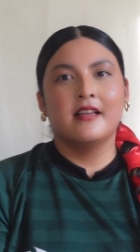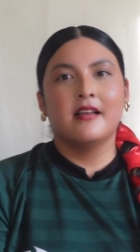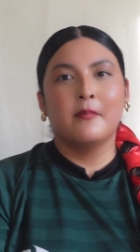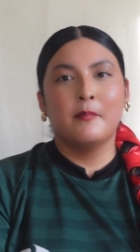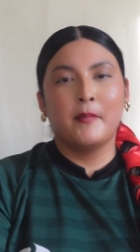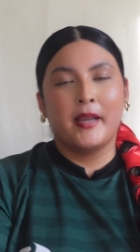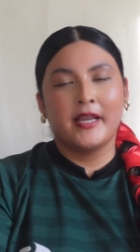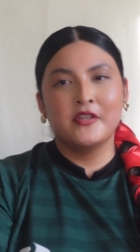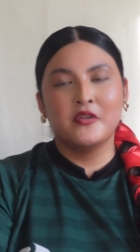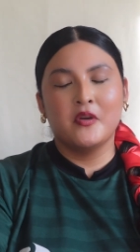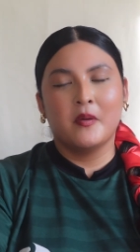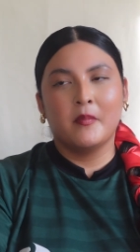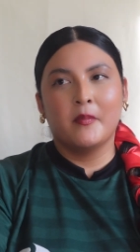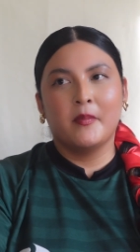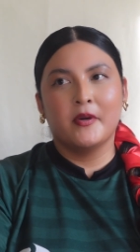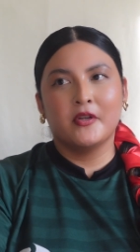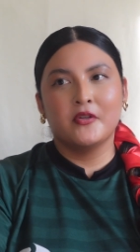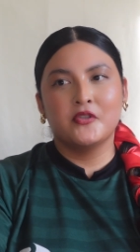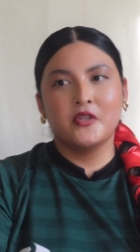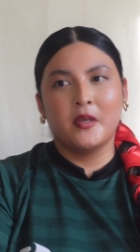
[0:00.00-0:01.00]
Mind you, I'm
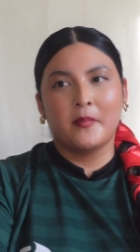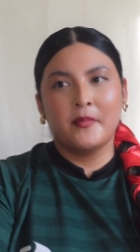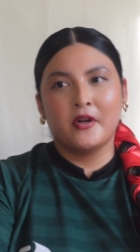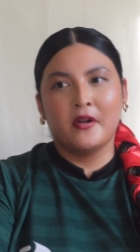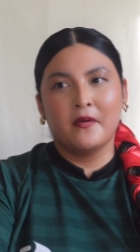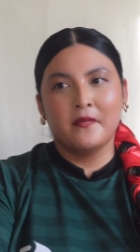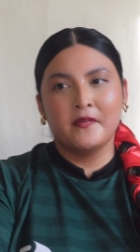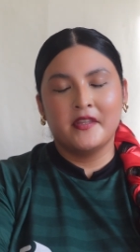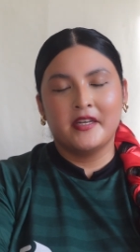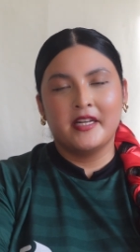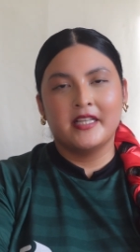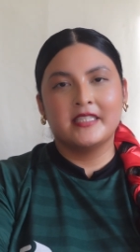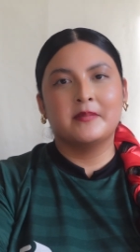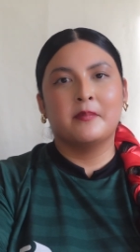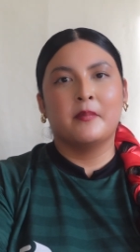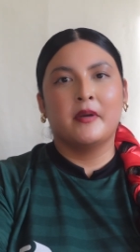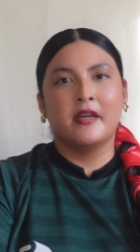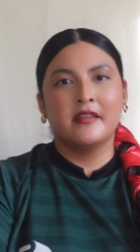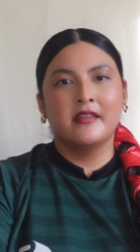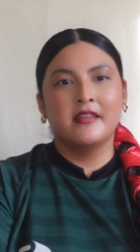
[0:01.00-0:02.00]
about to chop it off in the next
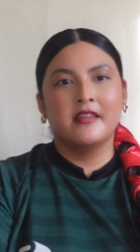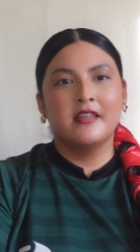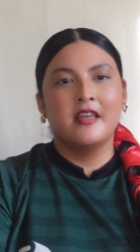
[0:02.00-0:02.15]
month.